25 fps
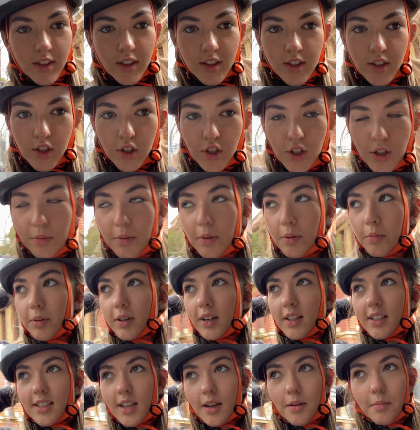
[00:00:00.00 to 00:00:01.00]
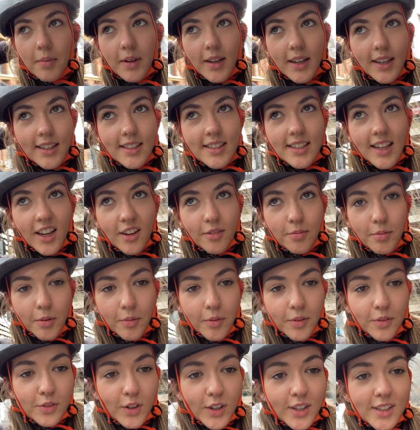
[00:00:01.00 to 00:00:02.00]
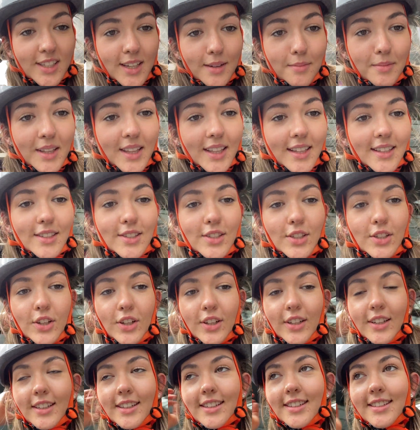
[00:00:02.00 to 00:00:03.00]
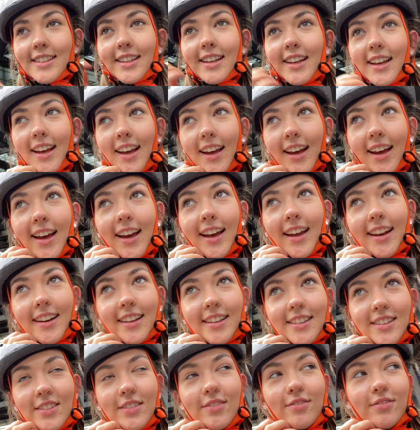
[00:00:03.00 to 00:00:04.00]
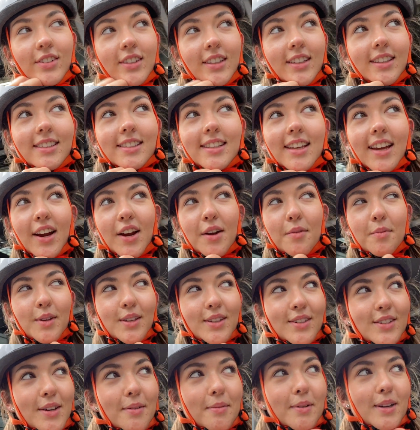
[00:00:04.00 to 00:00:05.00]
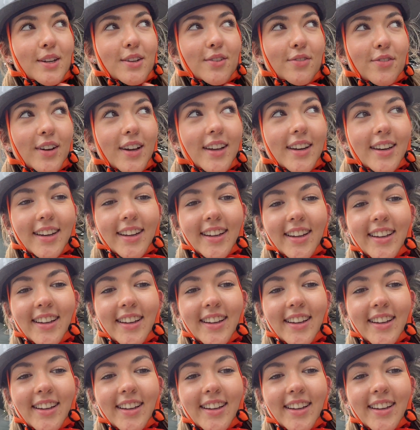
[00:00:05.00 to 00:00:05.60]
stupid because I'm being safe, but we've got some of these scooters and it's really scary, but so much fun.